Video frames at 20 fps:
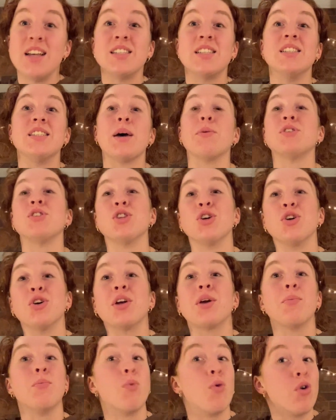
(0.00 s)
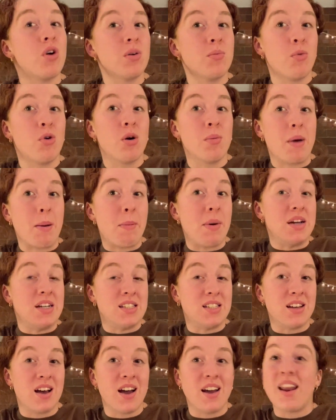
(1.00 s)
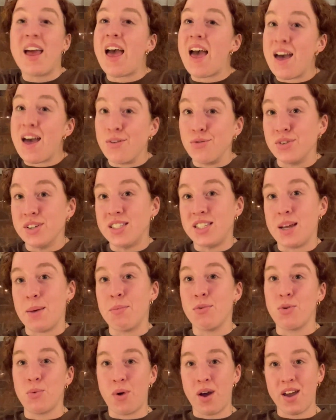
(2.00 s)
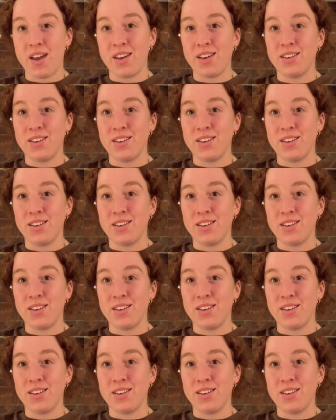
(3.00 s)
since I was learning more and more about my design every step of the way.